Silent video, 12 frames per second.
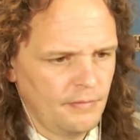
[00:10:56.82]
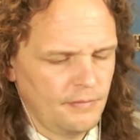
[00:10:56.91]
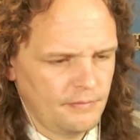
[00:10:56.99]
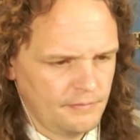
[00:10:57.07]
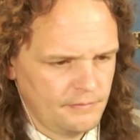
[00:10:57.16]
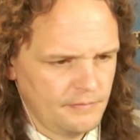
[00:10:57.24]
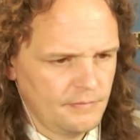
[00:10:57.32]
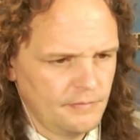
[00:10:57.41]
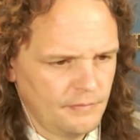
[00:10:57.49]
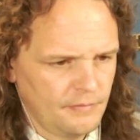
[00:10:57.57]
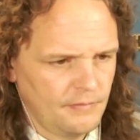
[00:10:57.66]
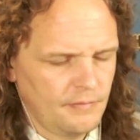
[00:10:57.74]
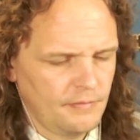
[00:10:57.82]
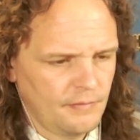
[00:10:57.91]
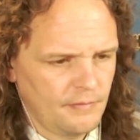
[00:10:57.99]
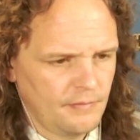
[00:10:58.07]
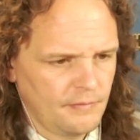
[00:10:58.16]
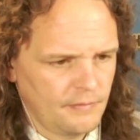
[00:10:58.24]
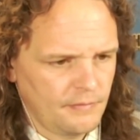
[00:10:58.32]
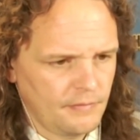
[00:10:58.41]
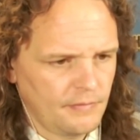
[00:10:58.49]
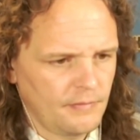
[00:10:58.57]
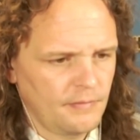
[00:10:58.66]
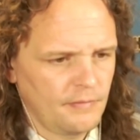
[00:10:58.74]

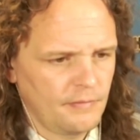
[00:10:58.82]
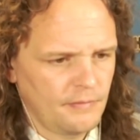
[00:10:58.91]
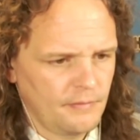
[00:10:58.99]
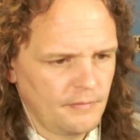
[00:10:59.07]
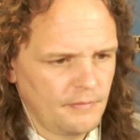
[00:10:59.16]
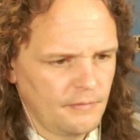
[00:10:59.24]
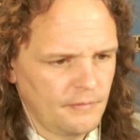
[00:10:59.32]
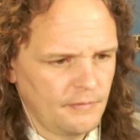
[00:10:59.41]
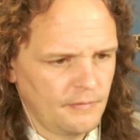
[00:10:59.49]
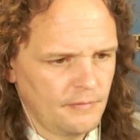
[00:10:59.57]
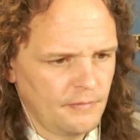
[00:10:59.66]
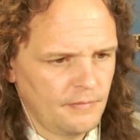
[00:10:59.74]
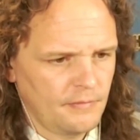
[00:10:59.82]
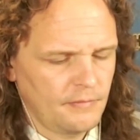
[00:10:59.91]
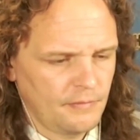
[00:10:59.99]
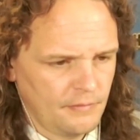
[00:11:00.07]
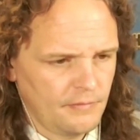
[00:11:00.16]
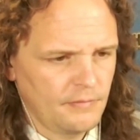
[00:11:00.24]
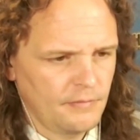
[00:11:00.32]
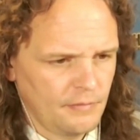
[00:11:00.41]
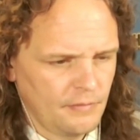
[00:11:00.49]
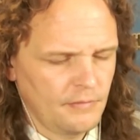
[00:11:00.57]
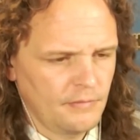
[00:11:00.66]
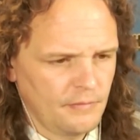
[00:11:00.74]

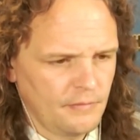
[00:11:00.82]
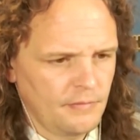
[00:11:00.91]
The person shown says nothing.